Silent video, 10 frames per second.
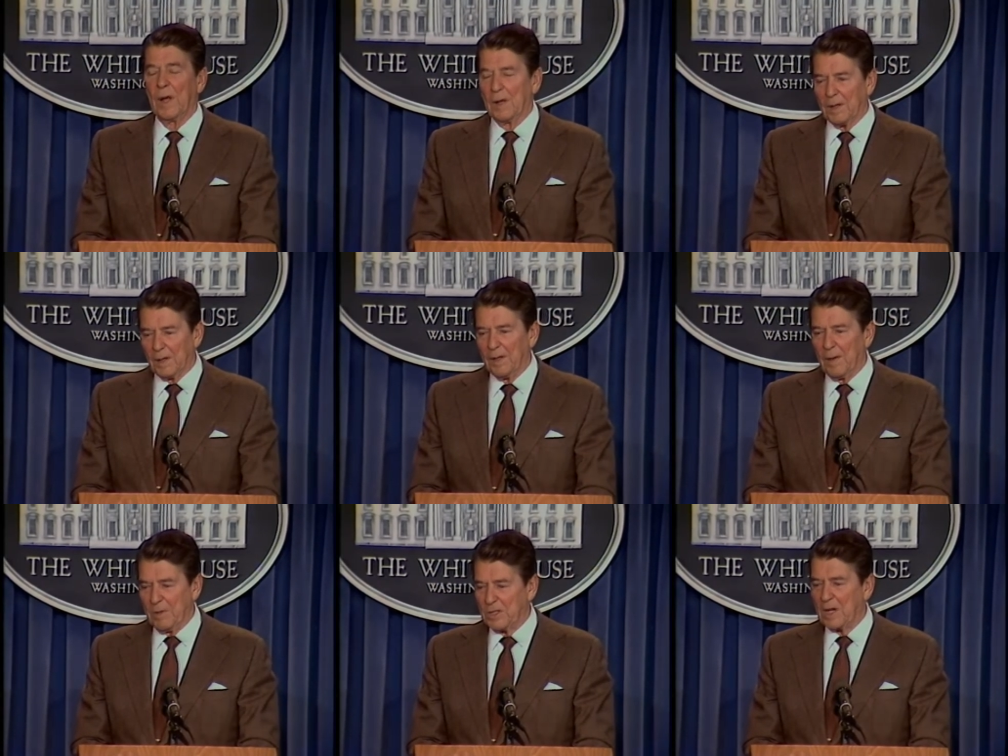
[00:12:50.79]
Well,
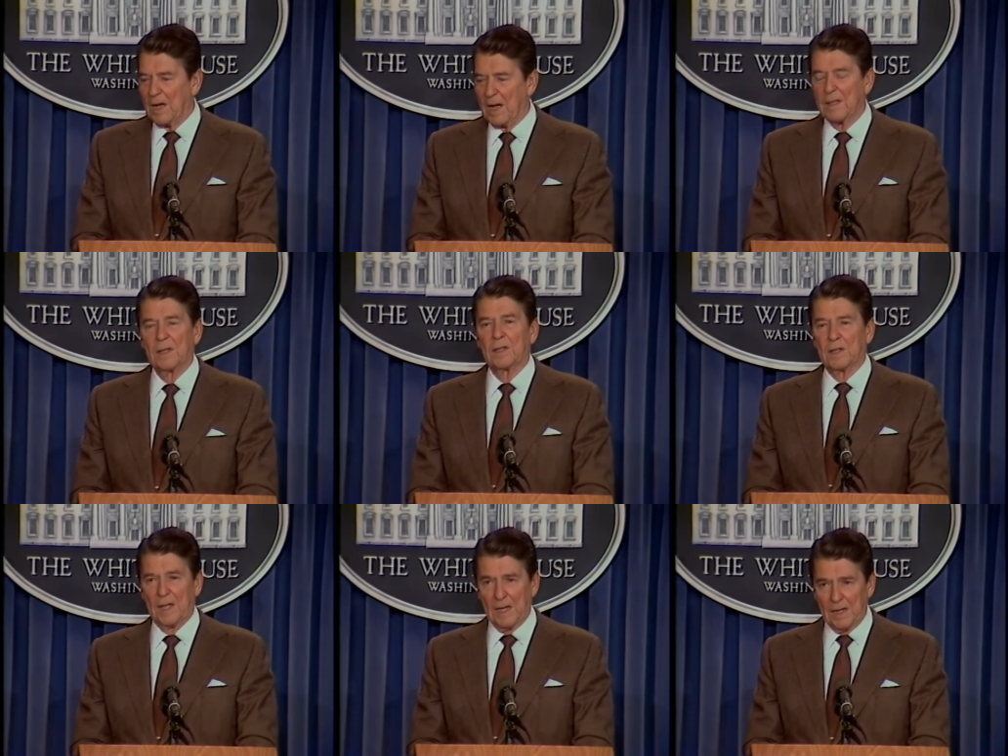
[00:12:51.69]
let me say I think
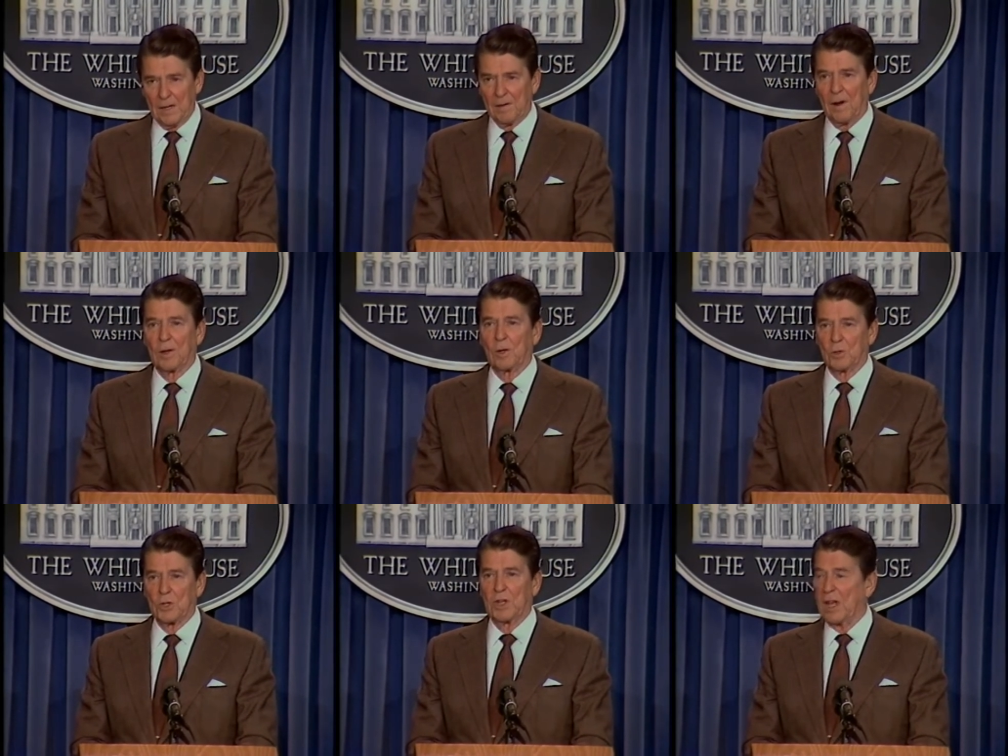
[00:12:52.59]
that they are
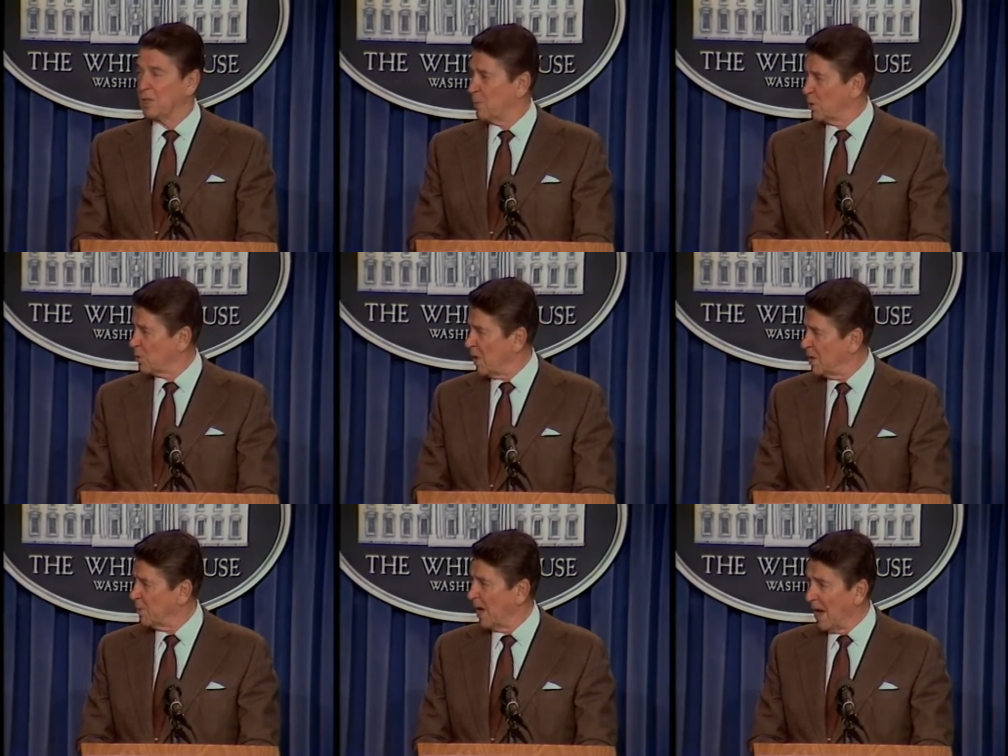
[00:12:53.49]
close to desperate
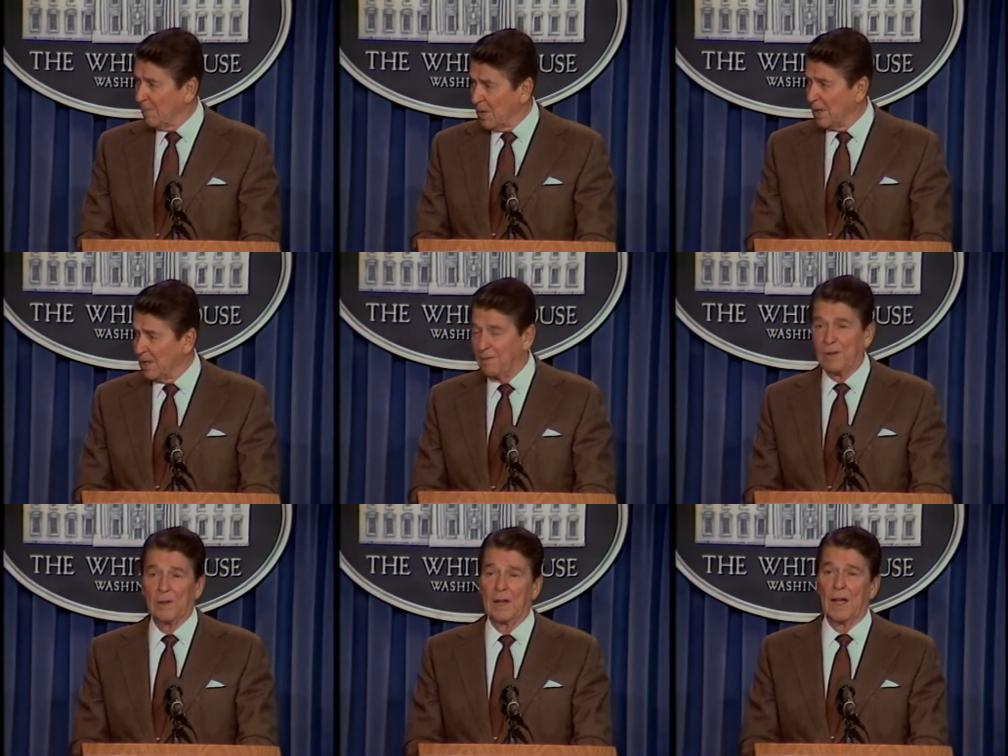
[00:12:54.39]
straits, but I'm going to leave
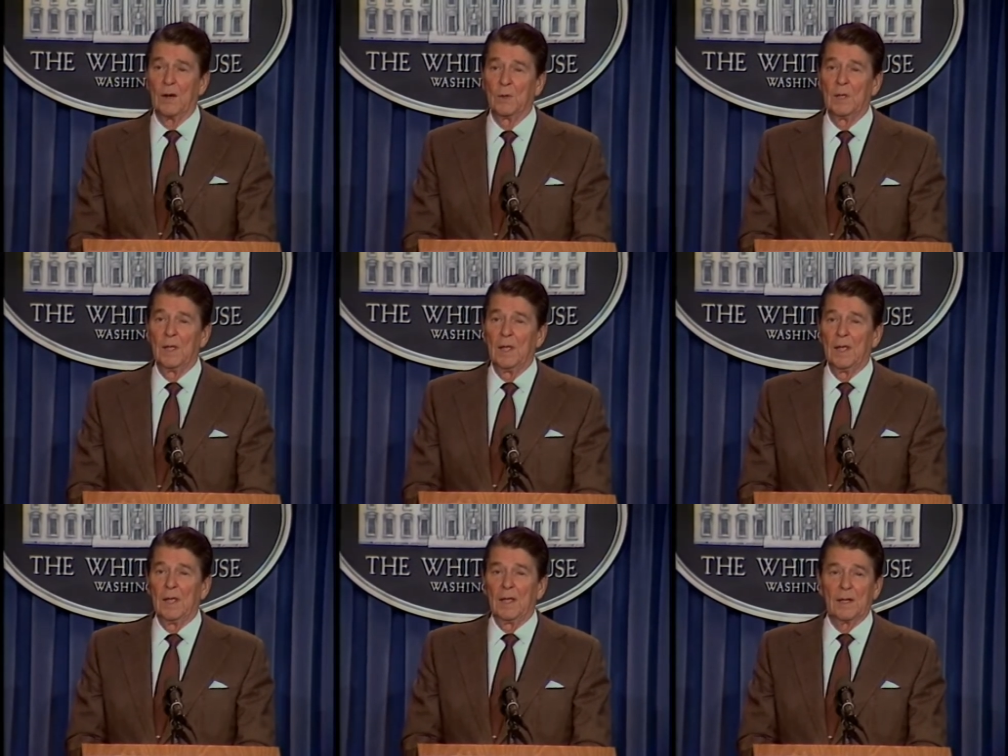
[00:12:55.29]
here now
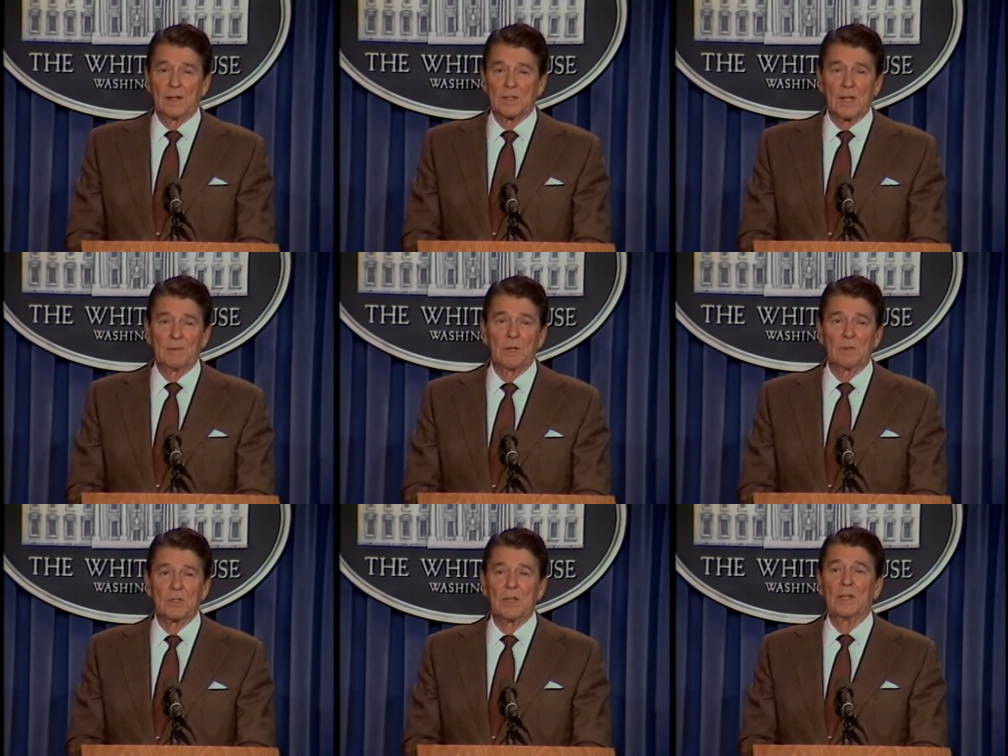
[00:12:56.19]
because uh, I'm going to
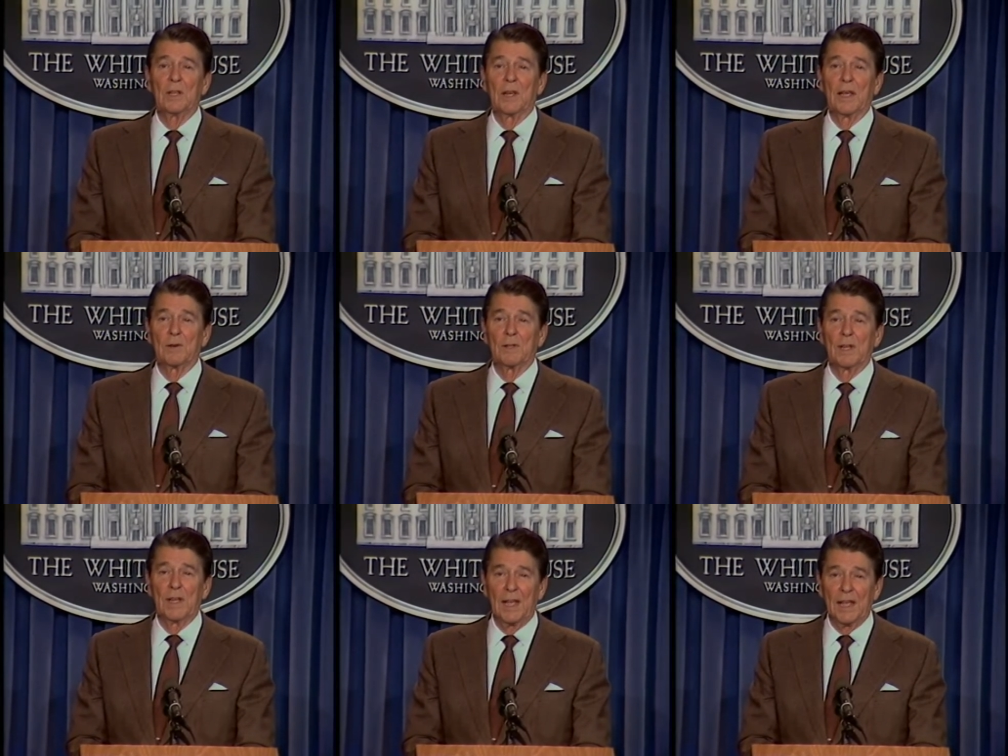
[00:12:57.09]
be seeing you later in the
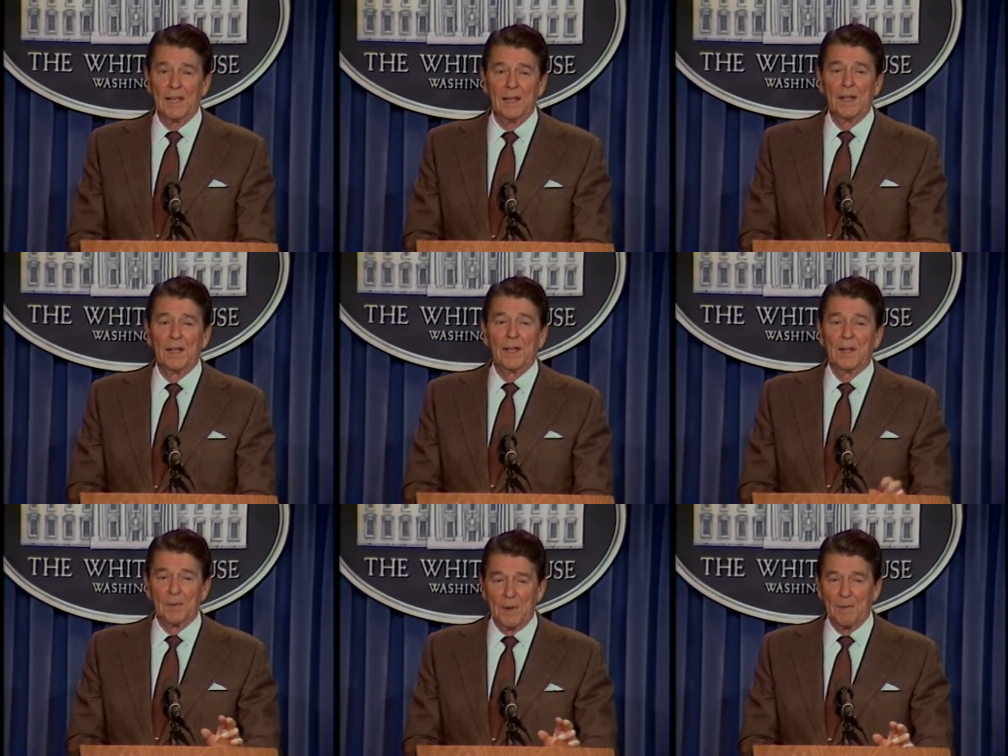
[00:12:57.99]
today.
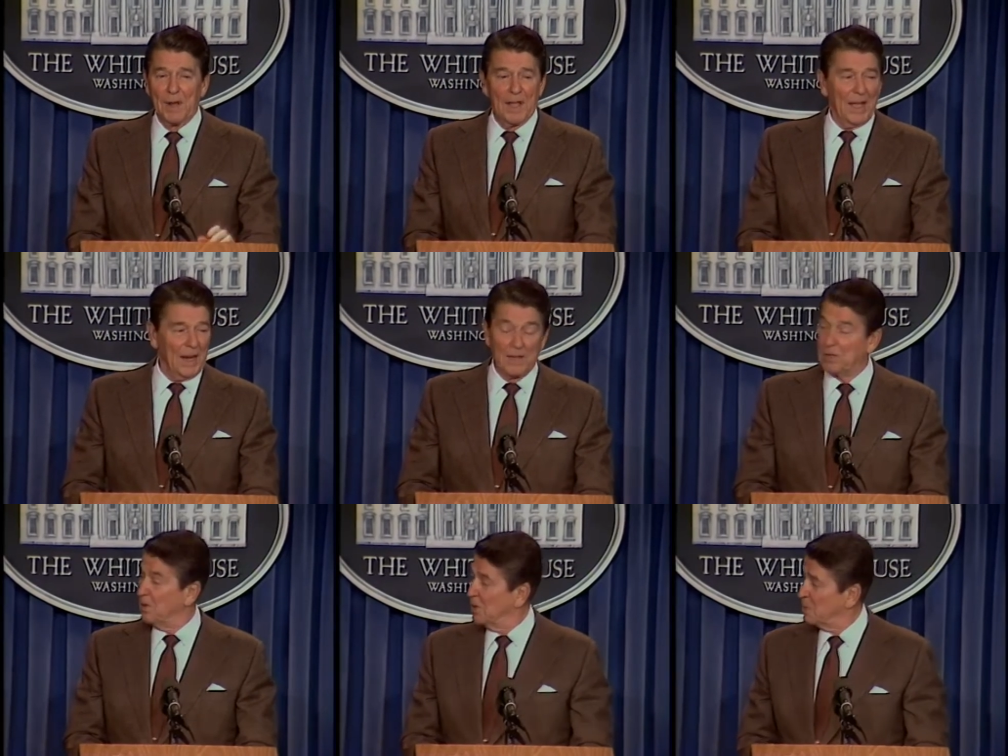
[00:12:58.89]
agreement? Wait a minute. And
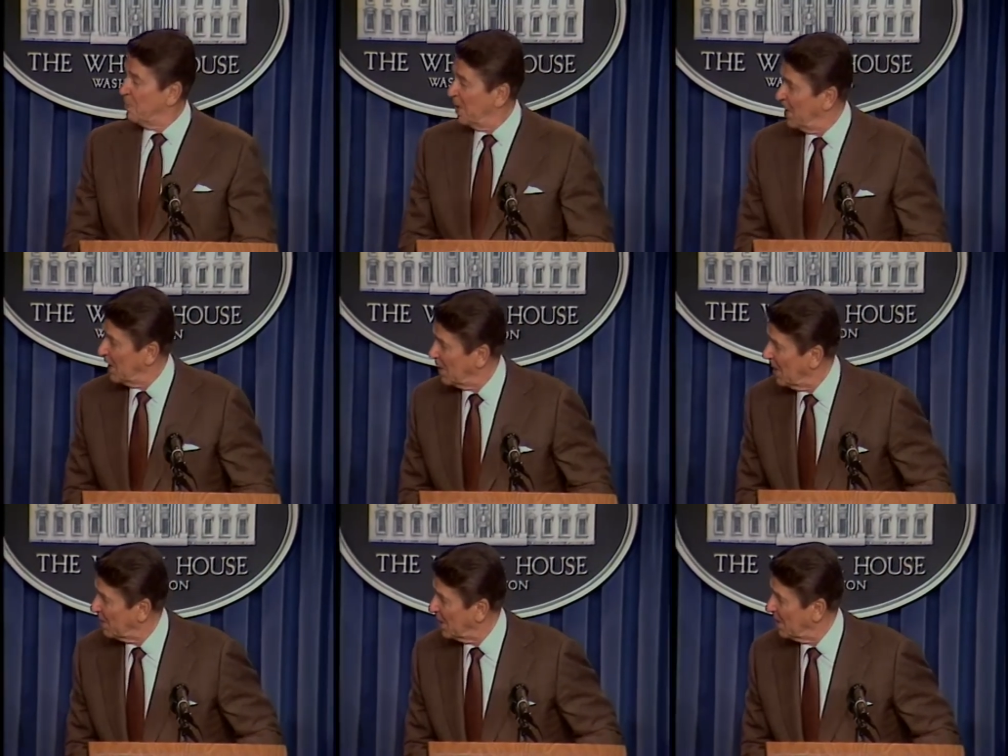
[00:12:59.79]
it's, it's here.
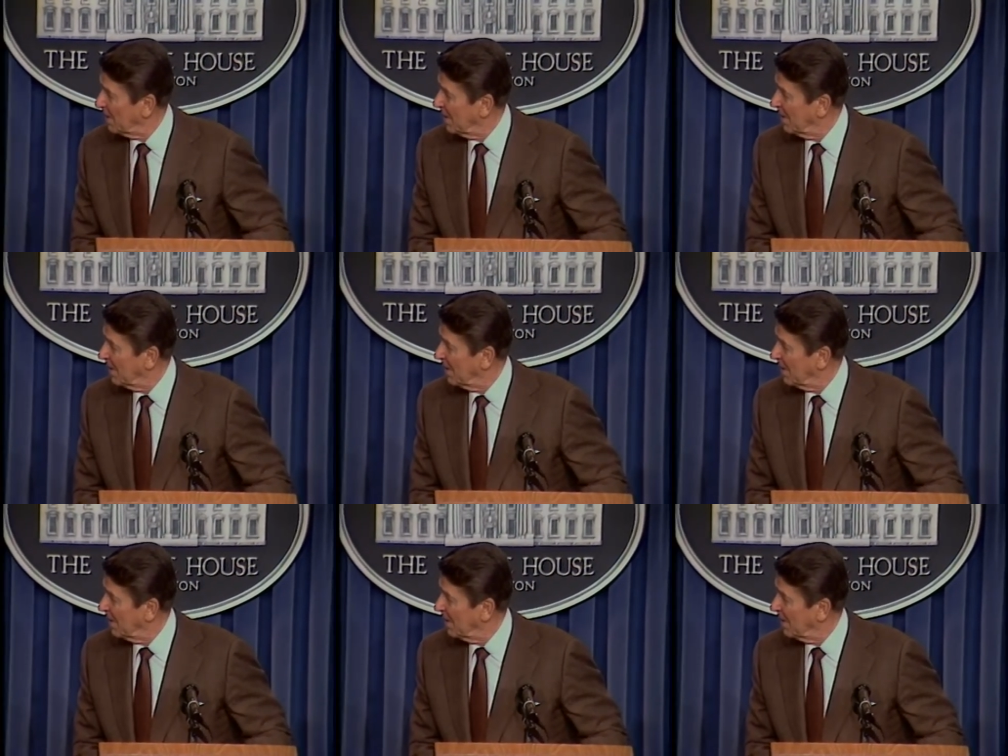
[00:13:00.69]
I'm going to.